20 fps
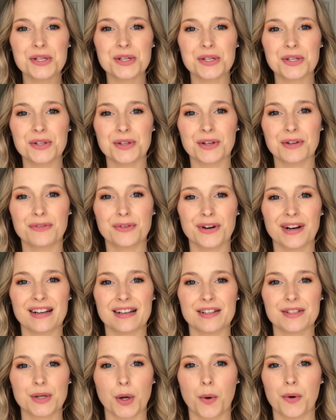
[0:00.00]
should you look for in
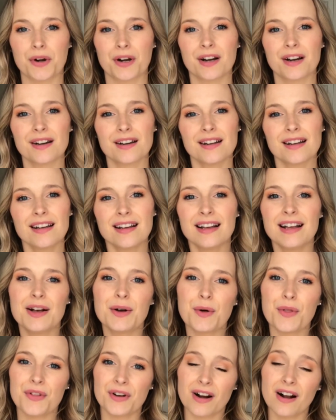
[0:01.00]
a toner?
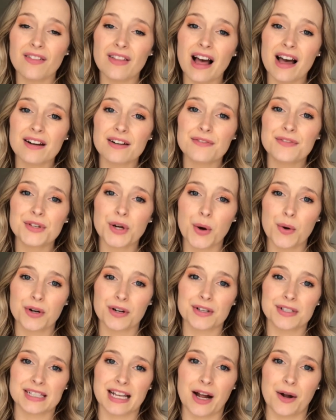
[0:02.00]
There are a lot of
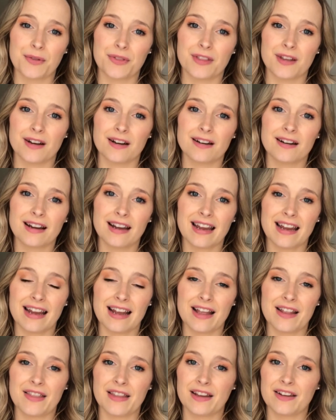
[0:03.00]
toners out there,
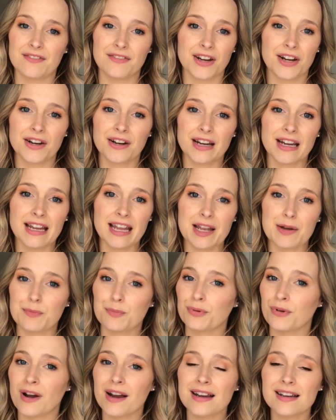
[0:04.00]
and they vary in
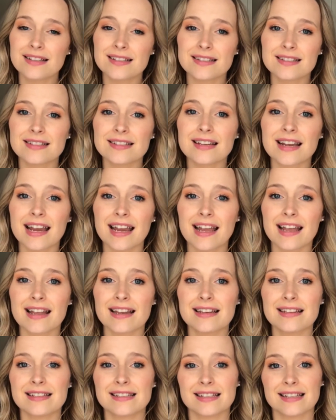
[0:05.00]
price
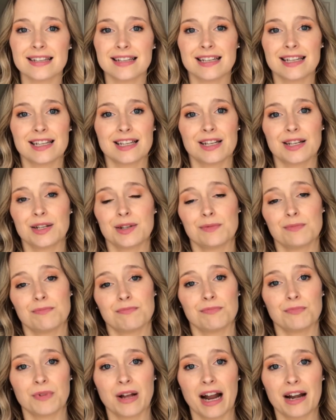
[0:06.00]
and in
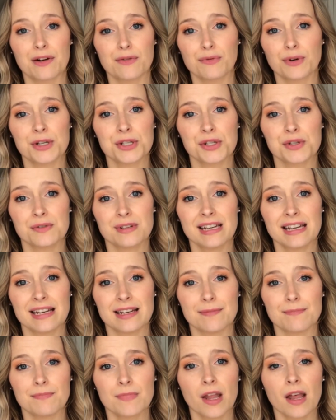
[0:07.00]
kind of what you
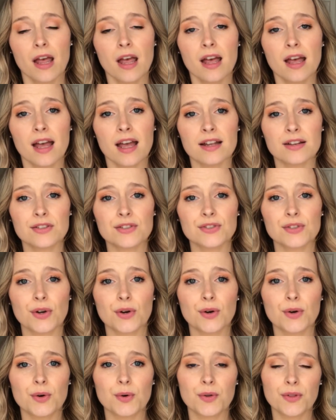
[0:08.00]
need. And
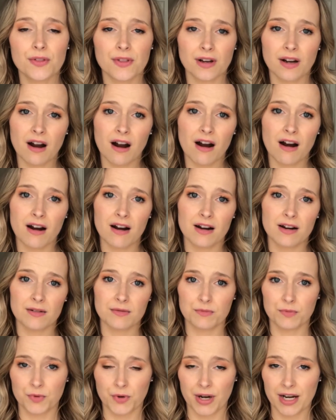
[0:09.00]
so there
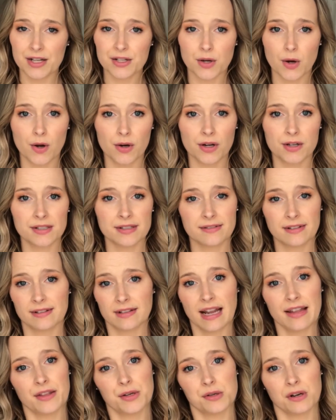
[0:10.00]
are great toners
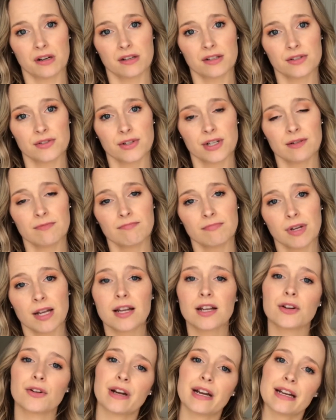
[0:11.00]
at the drugstore
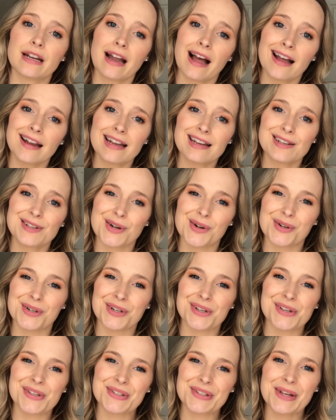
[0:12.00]
and great high-end
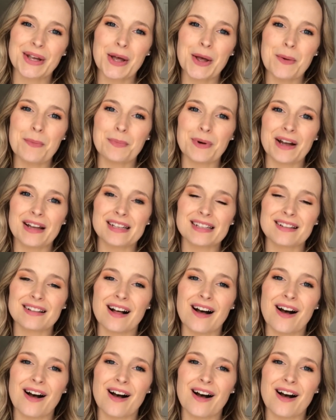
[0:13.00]
toners, but